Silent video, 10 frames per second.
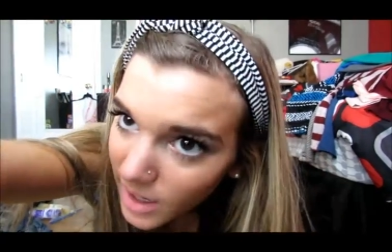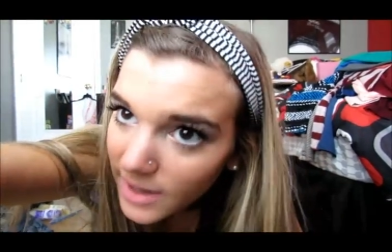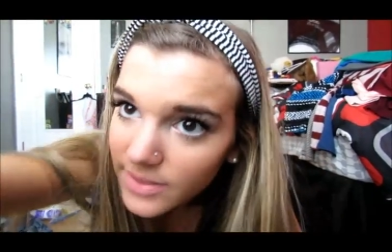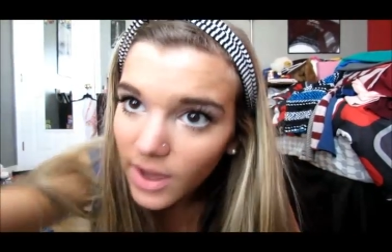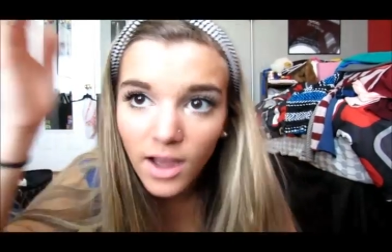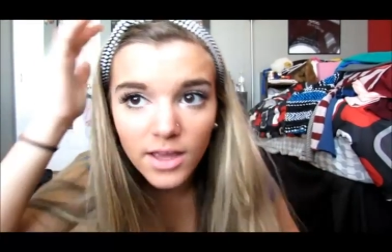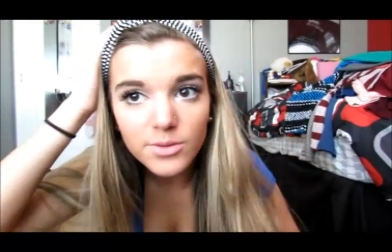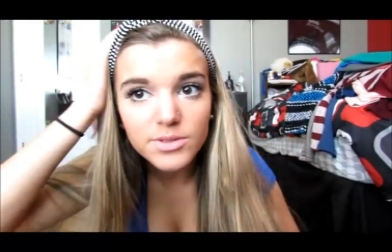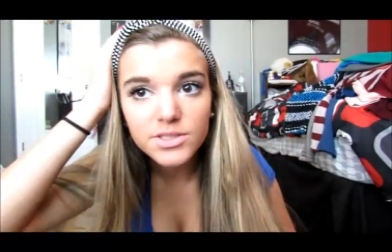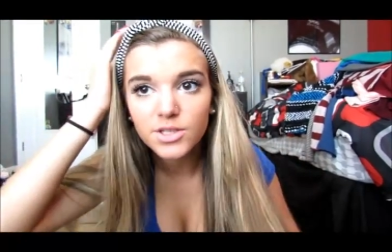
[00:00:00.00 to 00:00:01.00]
I thought
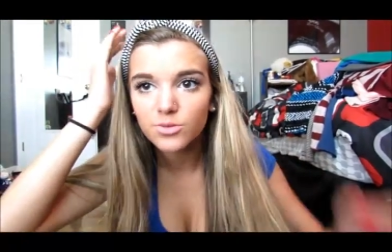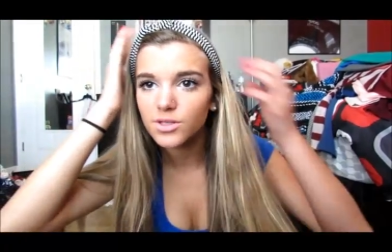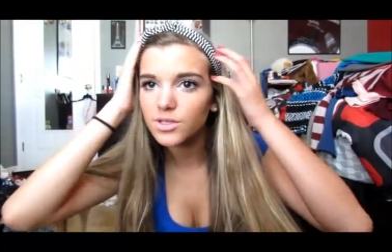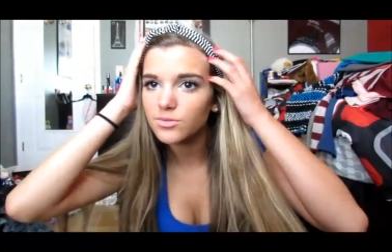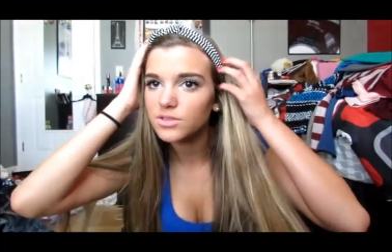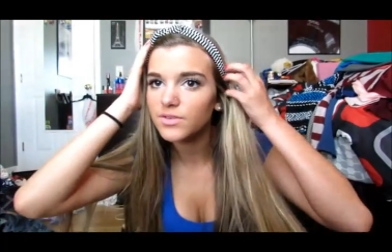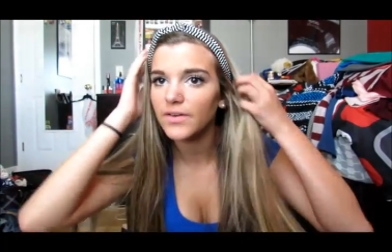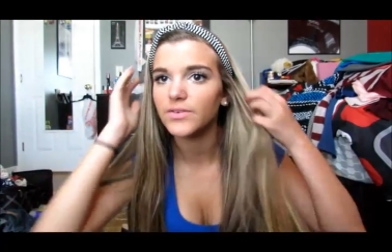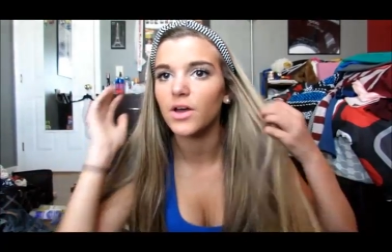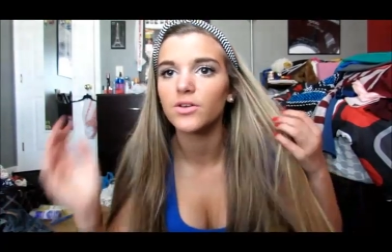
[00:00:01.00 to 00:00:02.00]
it was cute, and it was
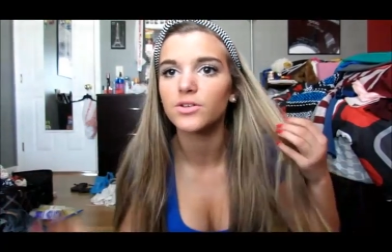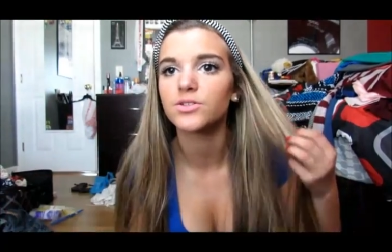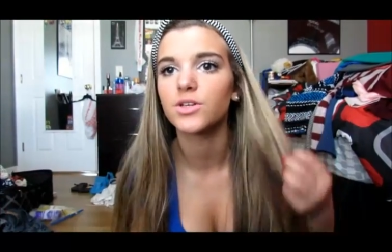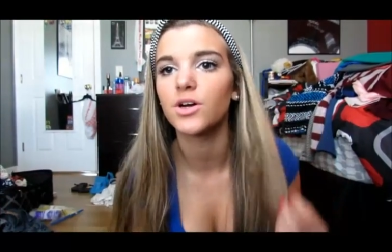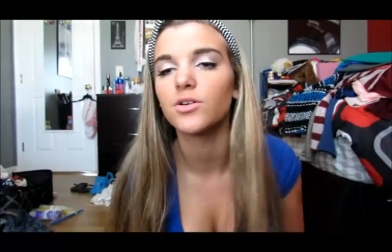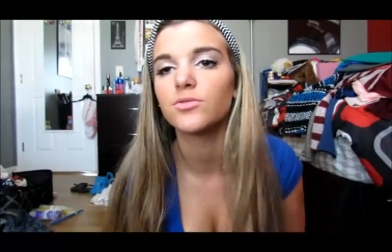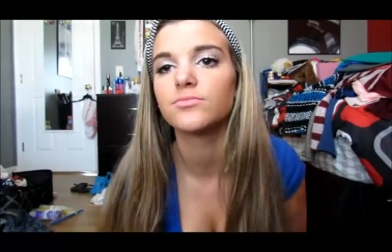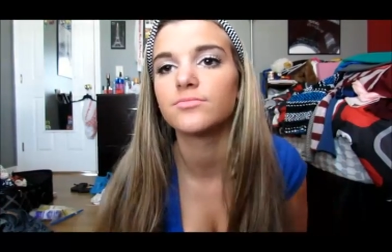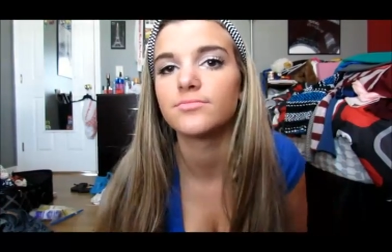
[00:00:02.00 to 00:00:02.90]
five dollars, so